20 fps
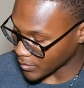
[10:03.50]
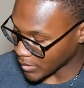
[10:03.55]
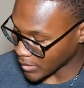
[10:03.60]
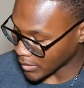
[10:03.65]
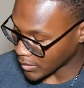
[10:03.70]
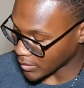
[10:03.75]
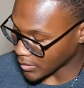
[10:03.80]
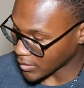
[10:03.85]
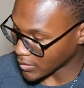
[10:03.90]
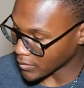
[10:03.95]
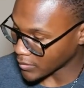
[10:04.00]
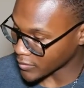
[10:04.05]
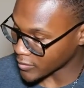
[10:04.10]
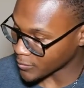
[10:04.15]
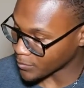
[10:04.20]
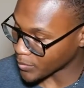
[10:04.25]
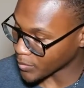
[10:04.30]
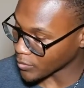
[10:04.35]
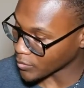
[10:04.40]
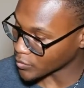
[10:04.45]
in in the
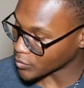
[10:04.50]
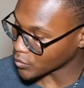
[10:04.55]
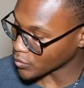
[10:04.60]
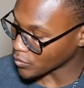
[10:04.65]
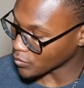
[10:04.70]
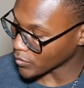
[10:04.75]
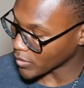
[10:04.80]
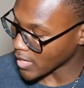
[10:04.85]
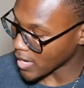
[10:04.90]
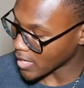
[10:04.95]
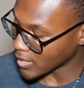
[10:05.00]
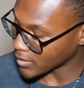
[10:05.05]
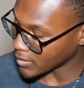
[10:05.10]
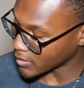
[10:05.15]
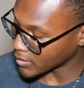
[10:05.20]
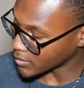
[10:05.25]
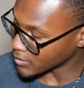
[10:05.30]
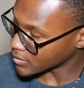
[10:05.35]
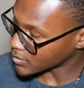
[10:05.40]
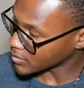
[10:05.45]
spiritual
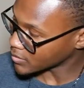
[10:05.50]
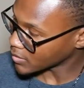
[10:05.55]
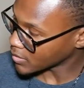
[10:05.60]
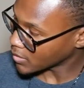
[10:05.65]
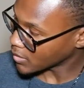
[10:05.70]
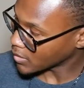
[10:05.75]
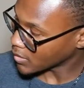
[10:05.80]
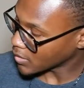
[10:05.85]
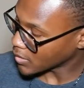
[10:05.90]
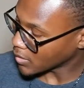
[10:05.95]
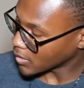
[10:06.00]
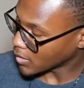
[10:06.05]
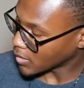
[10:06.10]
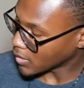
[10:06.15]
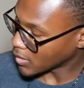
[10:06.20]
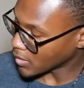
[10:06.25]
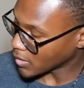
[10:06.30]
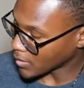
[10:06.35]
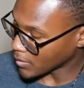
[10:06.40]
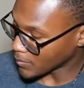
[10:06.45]
realities
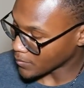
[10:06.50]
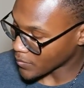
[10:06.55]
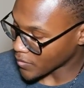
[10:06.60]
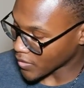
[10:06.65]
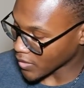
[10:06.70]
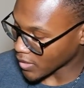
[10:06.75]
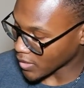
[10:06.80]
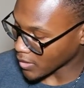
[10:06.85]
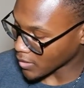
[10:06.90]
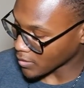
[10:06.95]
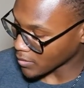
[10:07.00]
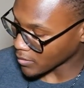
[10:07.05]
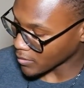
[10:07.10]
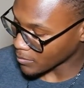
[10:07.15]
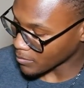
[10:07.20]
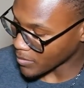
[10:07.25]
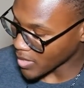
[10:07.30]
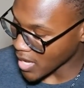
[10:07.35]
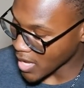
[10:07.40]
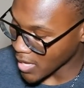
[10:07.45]
um, thing
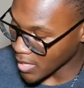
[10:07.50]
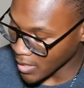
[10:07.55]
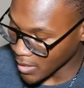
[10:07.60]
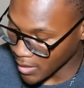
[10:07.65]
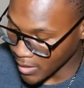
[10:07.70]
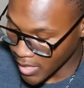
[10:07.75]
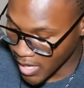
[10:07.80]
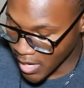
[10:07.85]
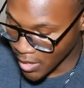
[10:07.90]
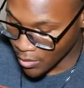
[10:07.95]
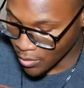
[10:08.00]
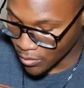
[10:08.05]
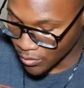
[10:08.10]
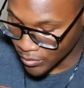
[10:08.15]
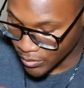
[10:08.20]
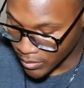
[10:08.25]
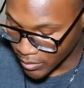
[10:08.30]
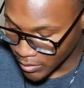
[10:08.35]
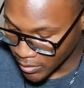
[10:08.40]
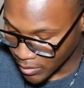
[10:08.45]
by uh,
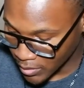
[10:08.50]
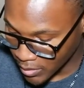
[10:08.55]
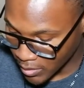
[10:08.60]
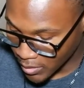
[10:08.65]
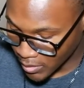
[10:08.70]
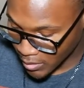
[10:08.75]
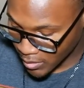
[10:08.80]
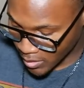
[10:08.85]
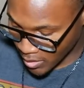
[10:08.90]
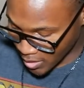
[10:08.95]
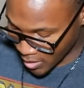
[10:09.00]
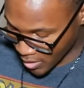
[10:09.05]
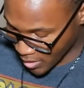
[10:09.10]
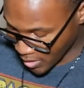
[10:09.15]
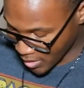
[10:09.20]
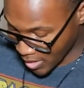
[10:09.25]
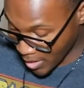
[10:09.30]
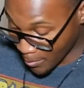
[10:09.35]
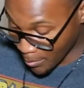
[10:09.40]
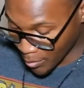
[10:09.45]
Harold
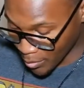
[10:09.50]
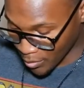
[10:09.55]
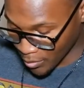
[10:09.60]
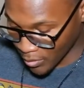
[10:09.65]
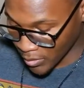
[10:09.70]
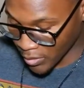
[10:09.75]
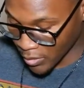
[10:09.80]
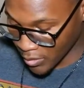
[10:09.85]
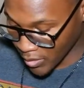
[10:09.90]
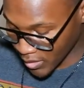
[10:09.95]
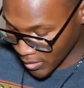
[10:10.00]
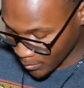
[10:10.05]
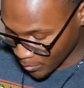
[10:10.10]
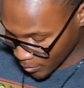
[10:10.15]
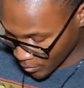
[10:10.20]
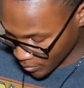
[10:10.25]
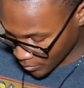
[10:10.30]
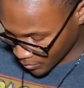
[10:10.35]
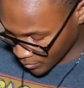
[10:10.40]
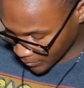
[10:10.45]
Eberle or
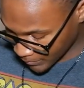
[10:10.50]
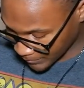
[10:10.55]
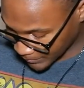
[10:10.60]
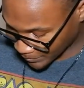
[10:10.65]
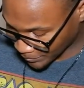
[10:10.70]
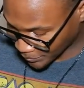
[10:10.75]
Eberl.